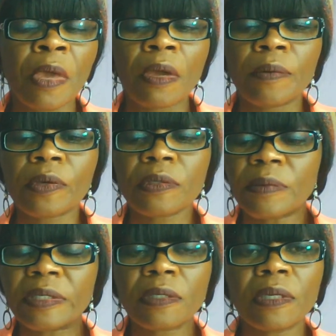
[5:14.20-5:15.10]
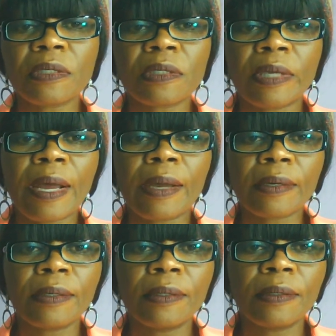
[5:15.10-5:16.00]
because my skin is
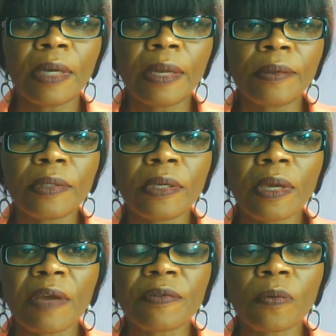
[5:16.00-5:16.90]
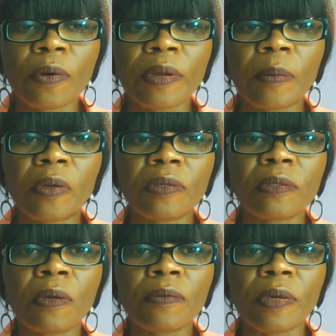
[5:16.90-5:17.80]
dark, I don't think I have to worry about the
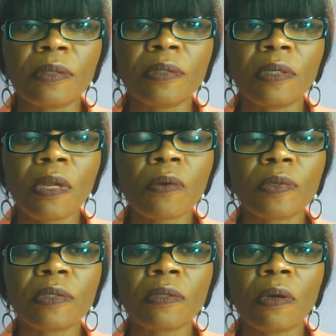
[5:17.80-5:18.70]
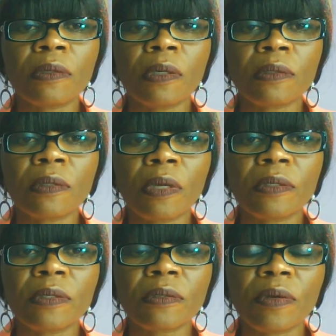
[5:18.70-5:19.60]
sun rays. No, the sun does
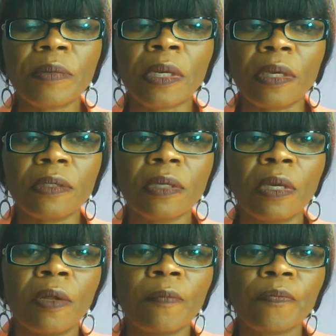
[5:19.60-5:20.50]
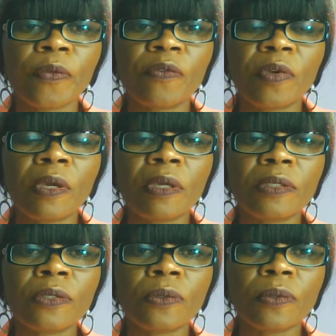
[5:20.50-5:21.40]
not discriminate. If it
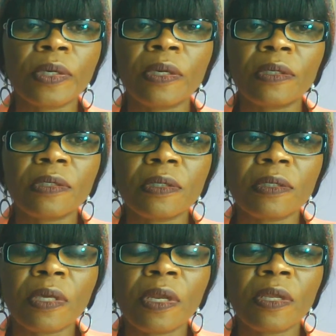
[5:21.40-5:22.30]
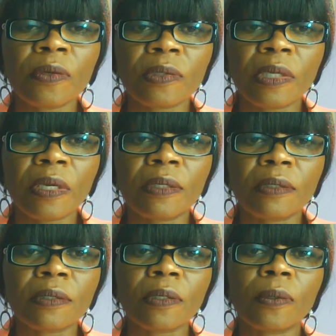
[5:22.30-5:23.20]
hits you, it's hitting your
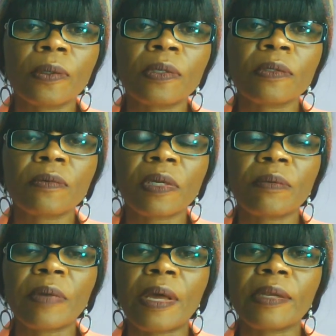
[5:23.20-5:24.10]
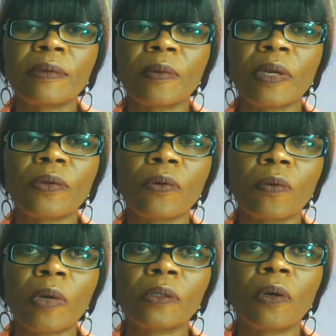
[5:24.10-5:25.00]
skin. So it doesn't really matter whether
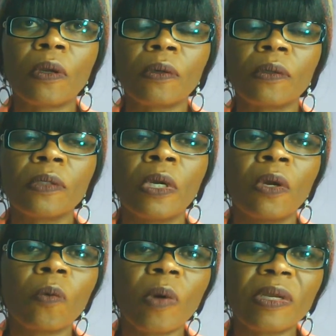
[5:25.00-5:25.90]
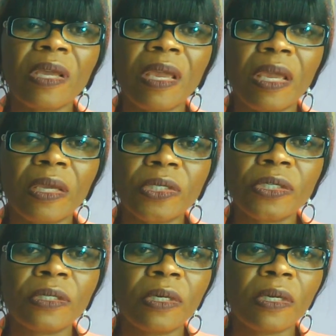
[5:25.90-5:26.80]
you're what color, what
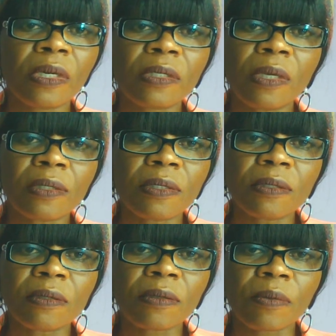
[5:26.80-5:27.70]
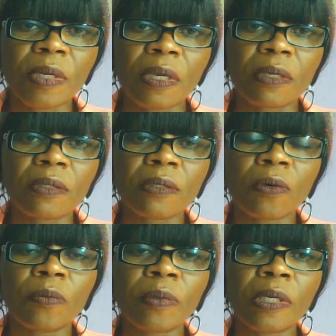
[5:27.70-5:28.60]
age, it doesn't discriminate.
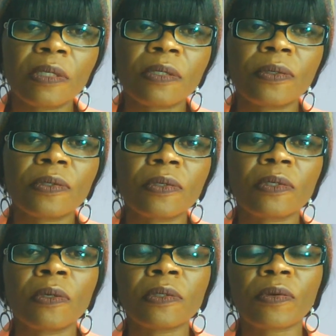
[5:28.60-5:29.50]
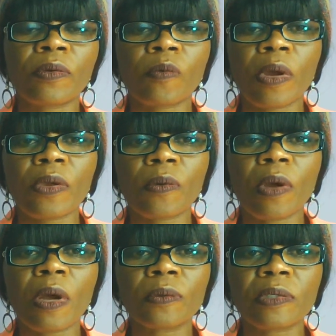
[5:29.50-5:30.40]
So please use your sunscreen while
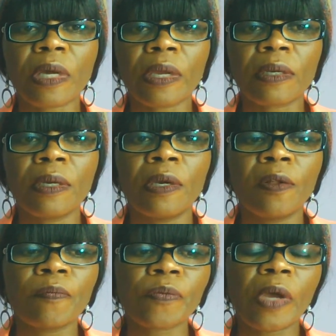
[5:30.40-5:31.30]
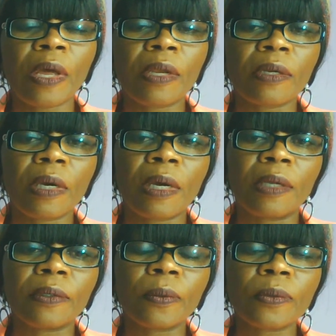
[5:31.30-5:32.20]
you're outside. And
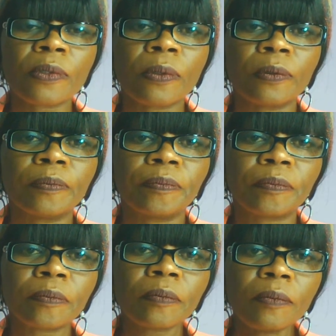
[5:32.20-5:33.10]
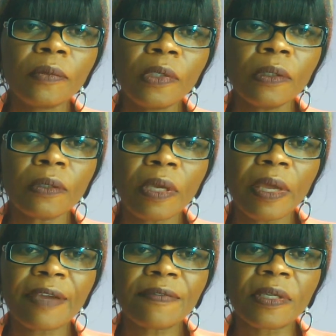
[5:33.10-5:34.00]
also, the
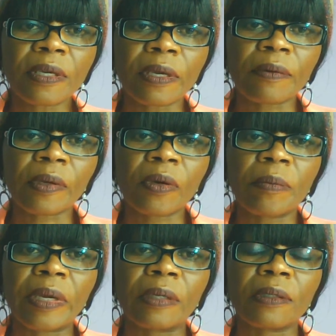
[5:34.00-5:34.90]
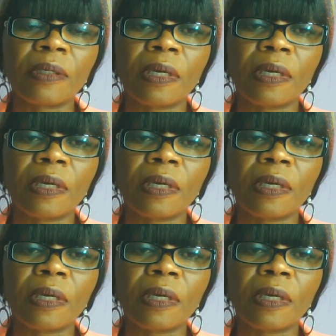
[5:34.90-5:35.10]
FDA recommend